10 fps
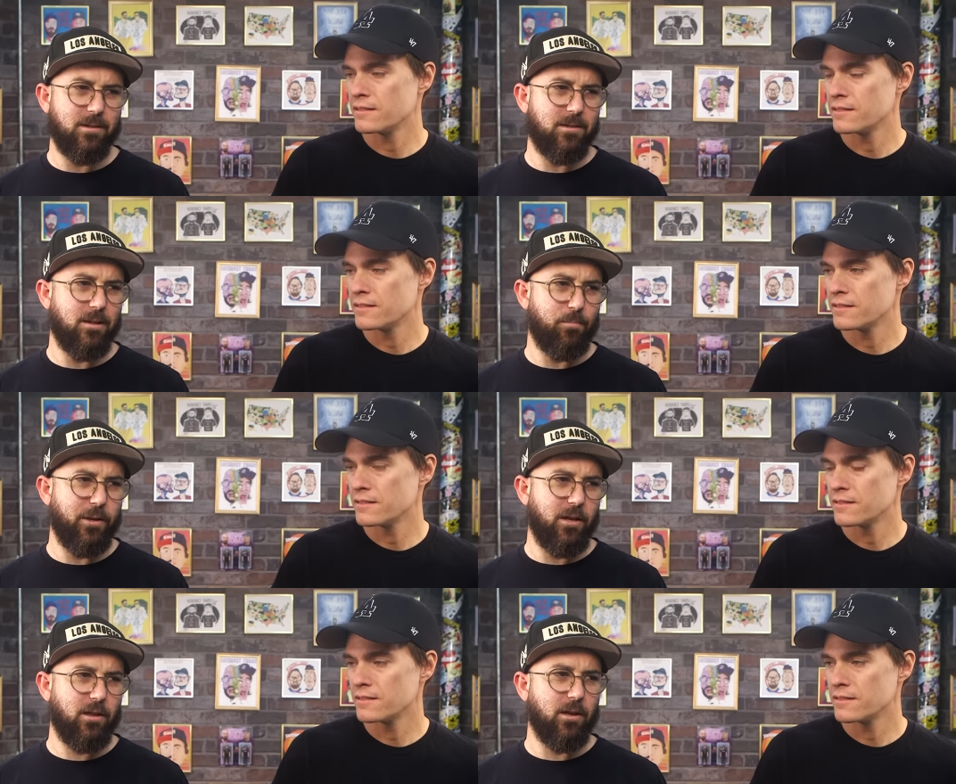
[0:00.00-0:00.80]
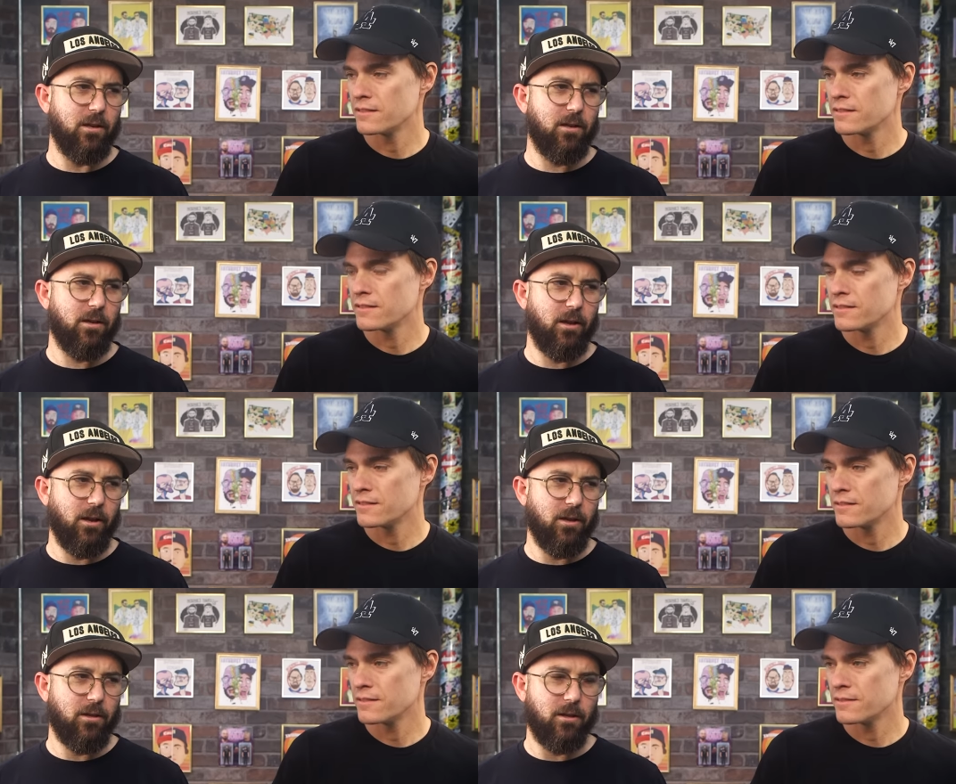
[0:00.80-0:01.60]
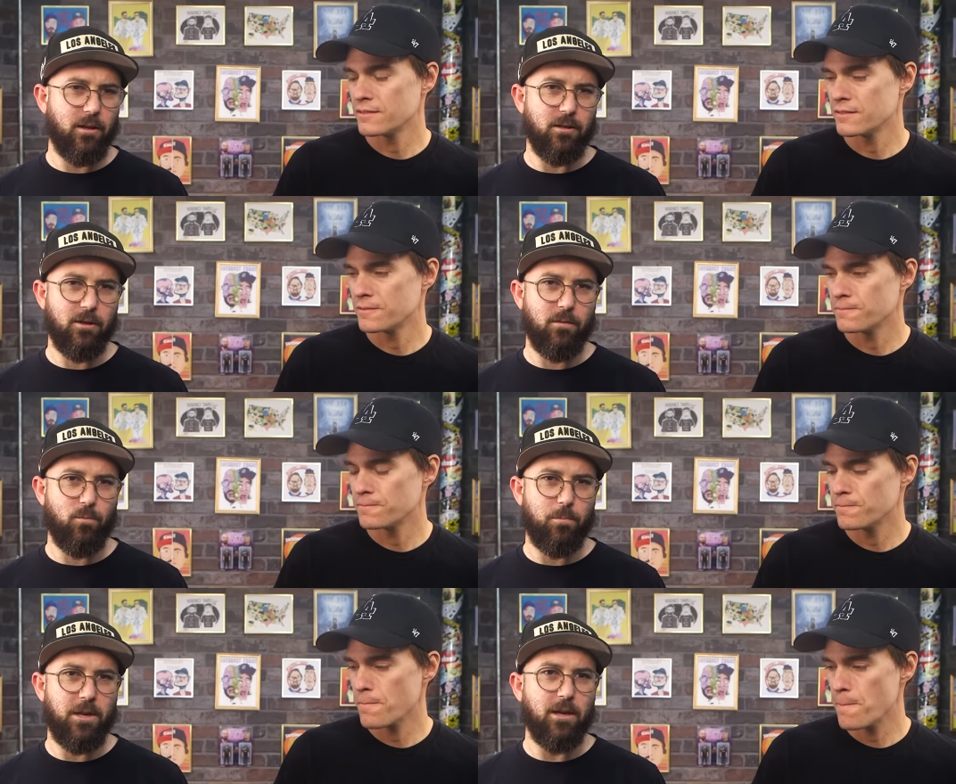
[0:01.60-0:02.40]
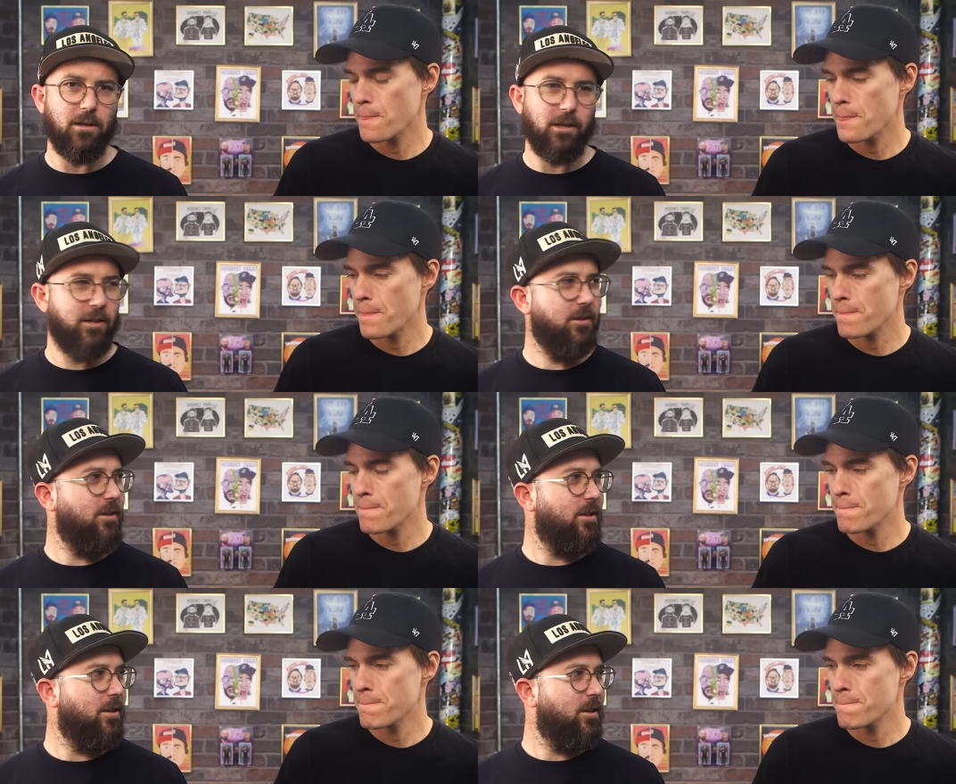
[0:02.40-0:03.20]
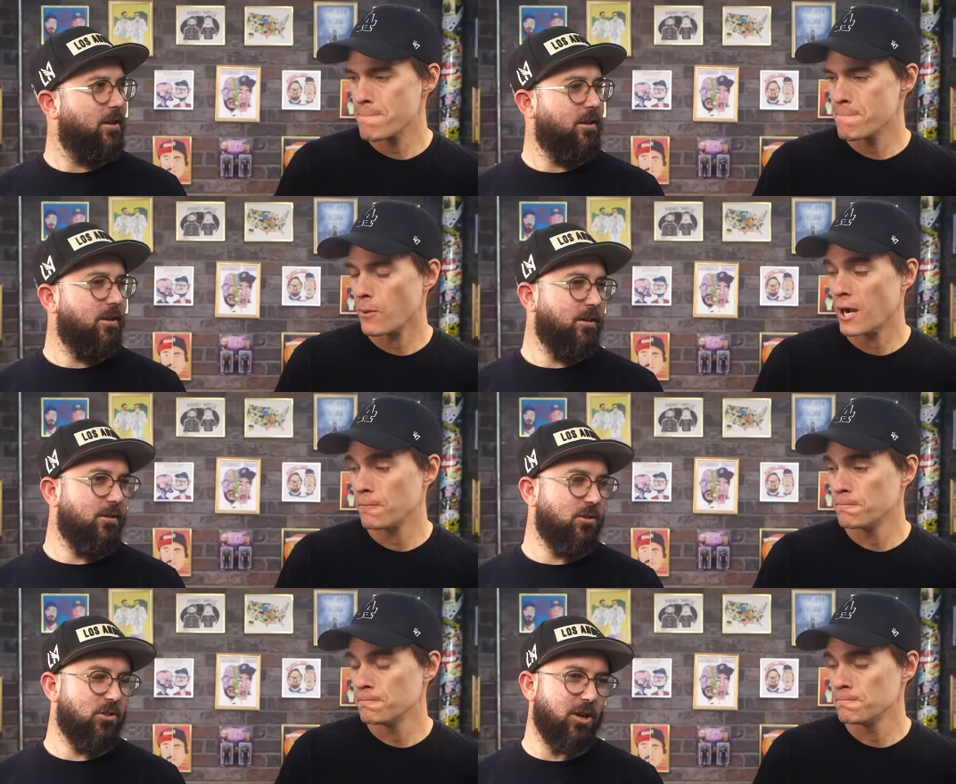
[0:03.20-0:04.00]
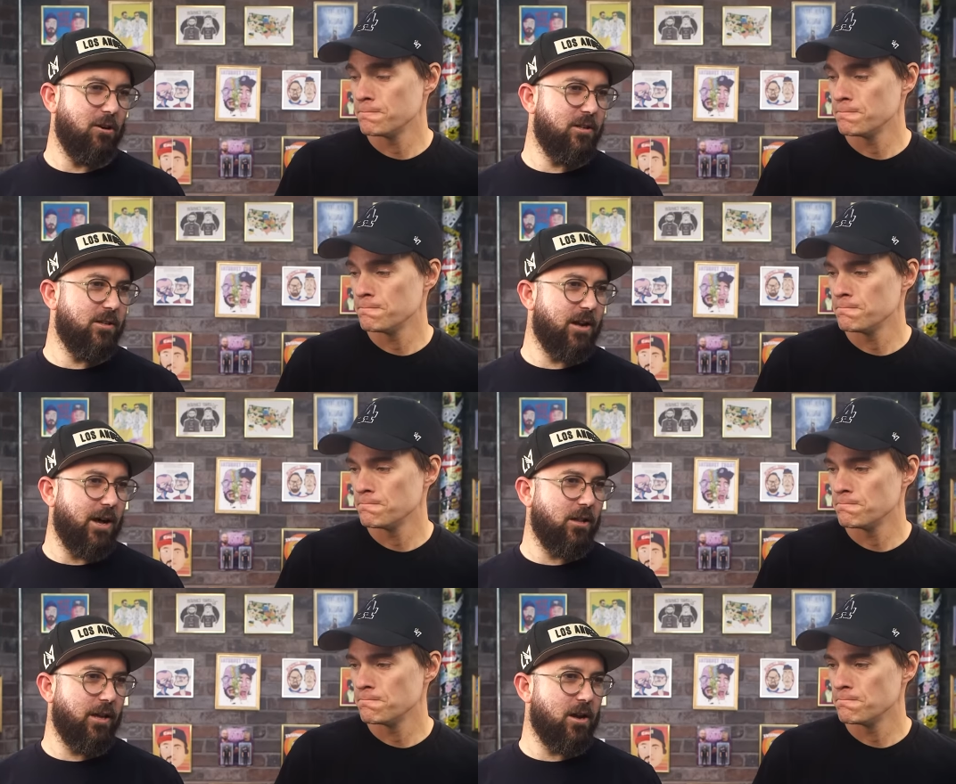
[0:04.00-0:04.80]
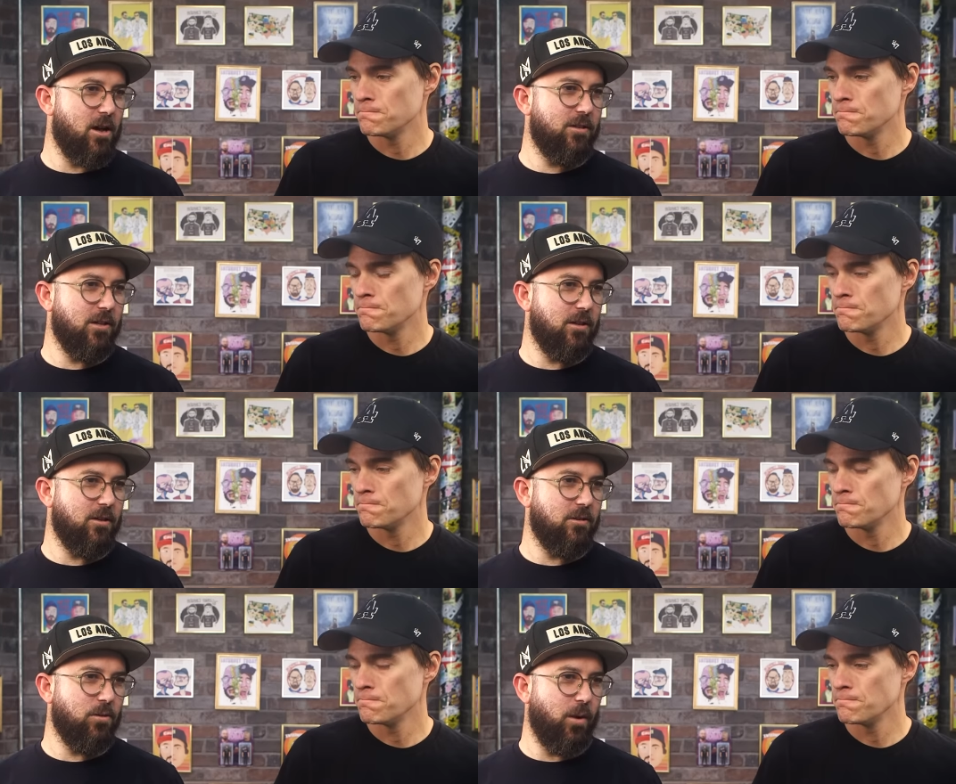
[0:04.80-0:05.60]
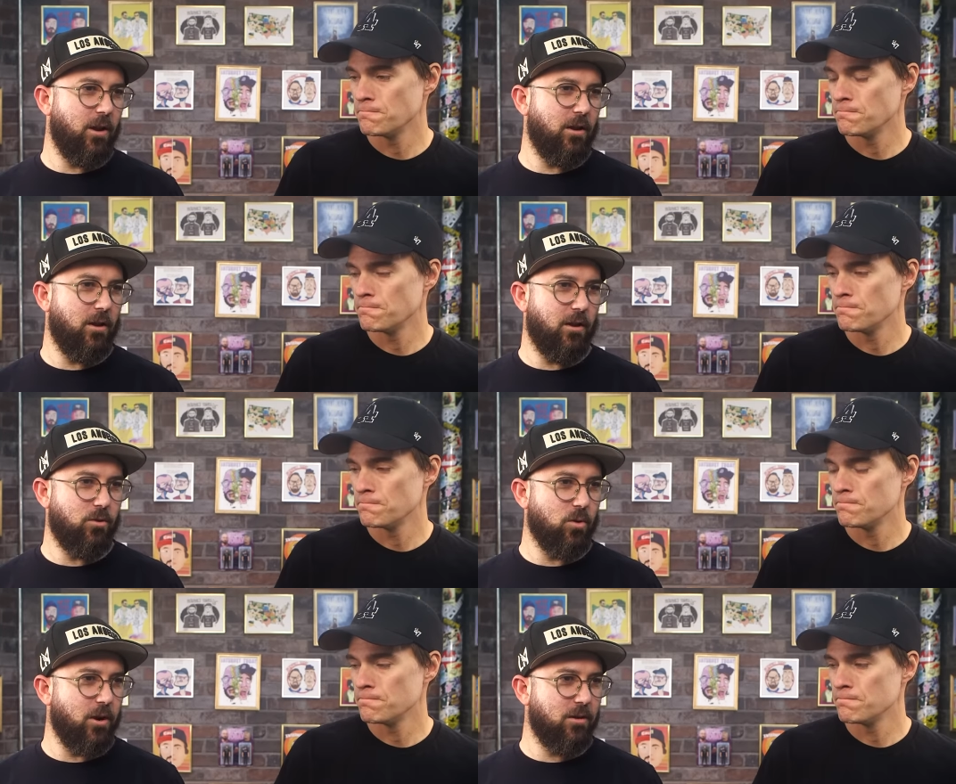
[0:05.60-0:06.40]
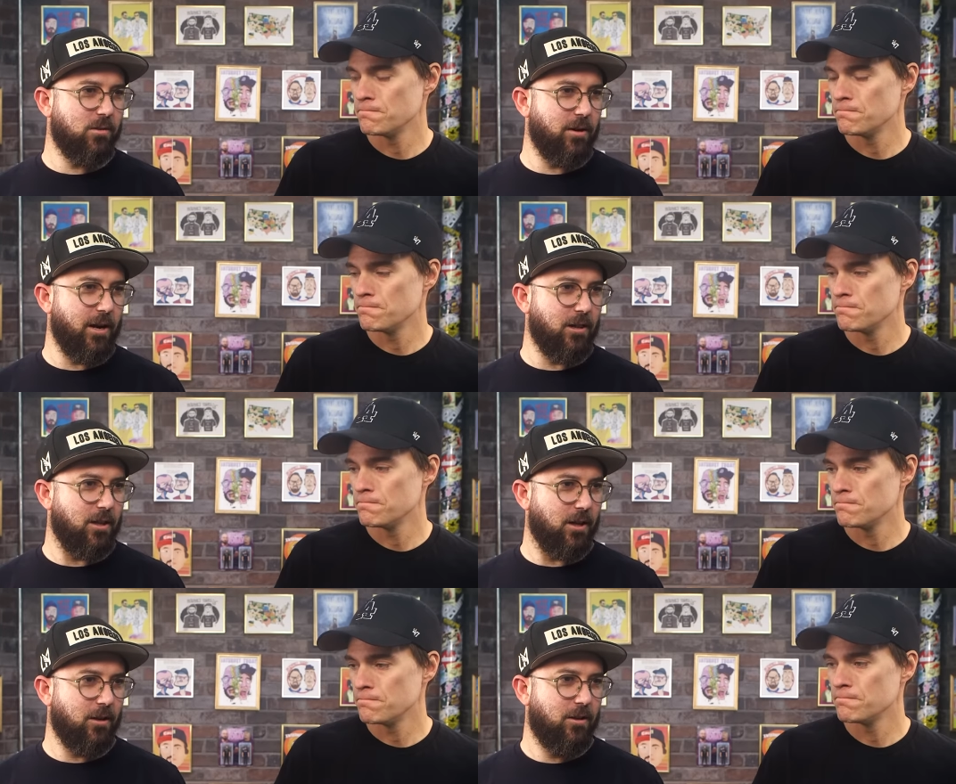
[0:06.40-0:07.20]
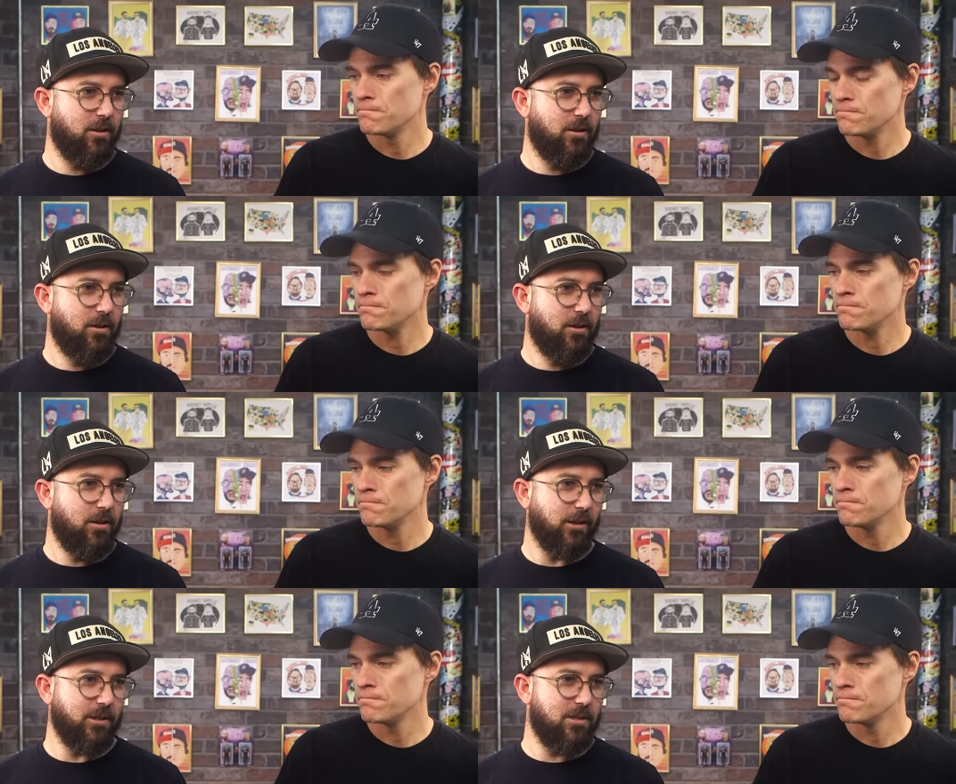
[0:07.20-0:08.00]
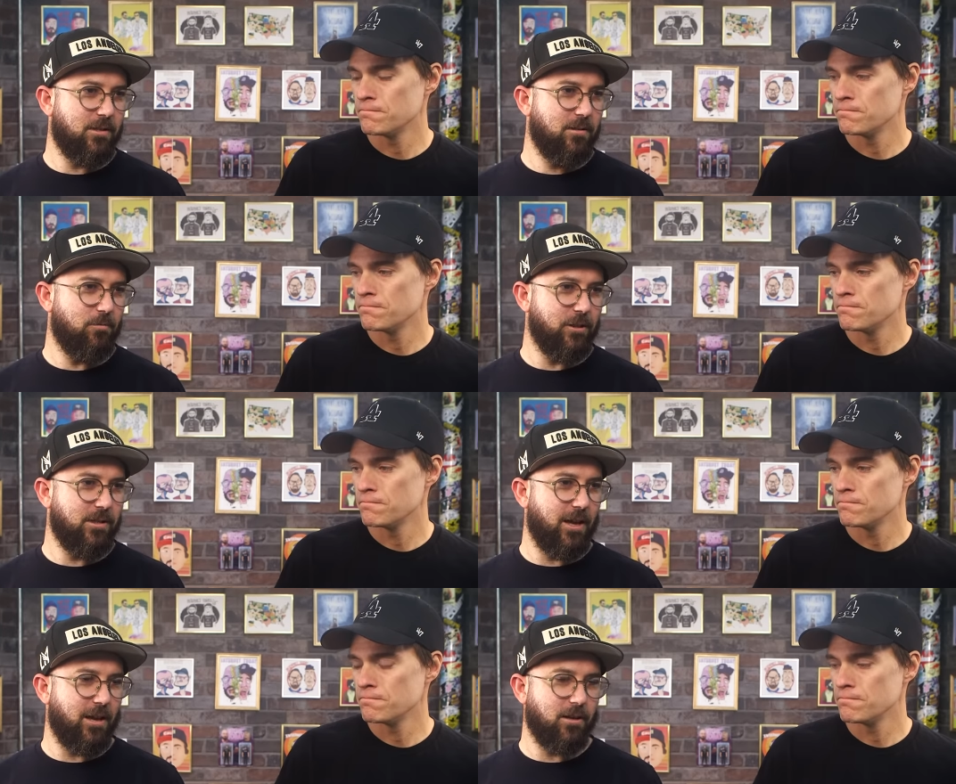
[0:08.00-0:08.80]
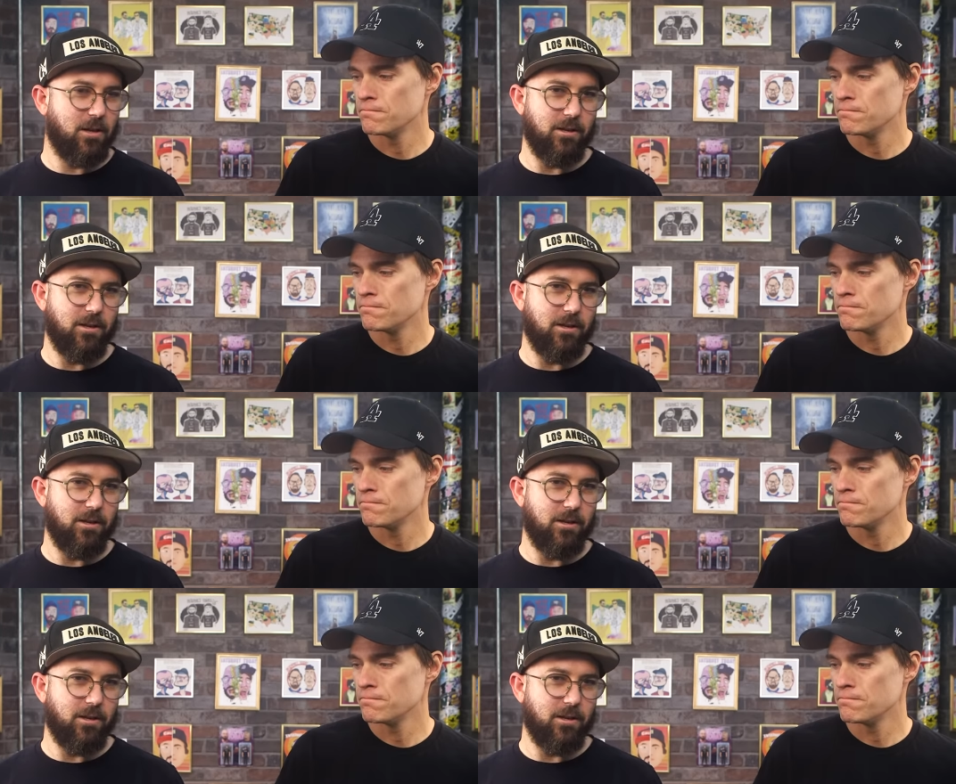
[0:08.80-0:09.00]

Speaker 1: mm-hmm. this is something that uh, they did repeatedly. Wow. Sharon did not like Ozzy doing drugs or anything, mm-hmm. at least once they had